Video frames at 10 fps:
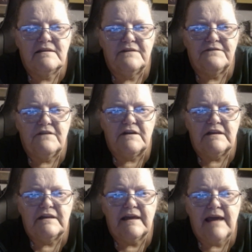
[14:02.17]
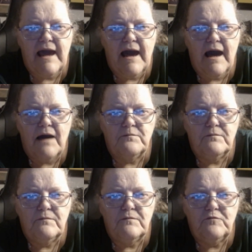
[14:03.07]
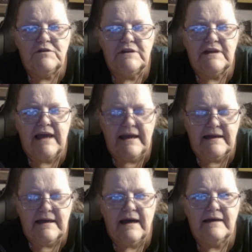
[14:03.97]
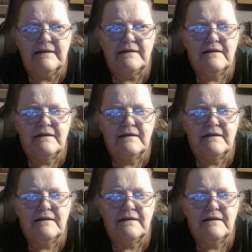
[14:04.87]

the front of the cab with the K9,